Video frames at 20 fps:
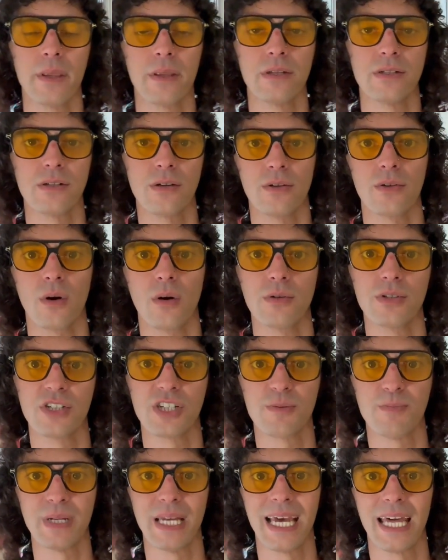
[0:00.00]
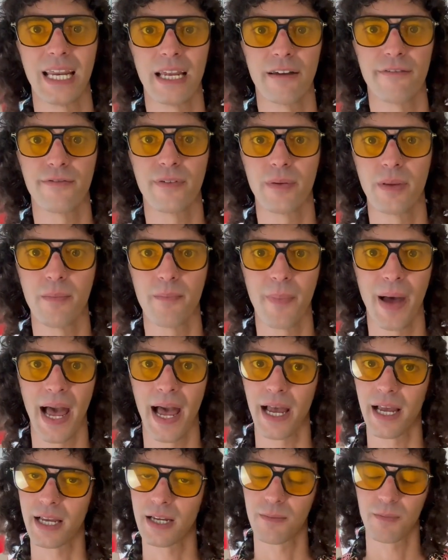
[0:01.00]
So don't just be hitting it from the
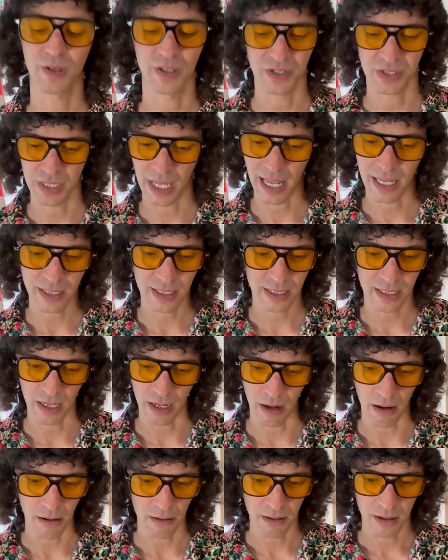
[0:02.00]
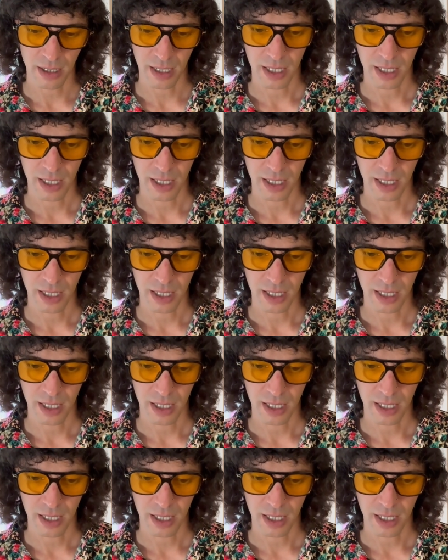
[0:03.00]
back, because that's, you know,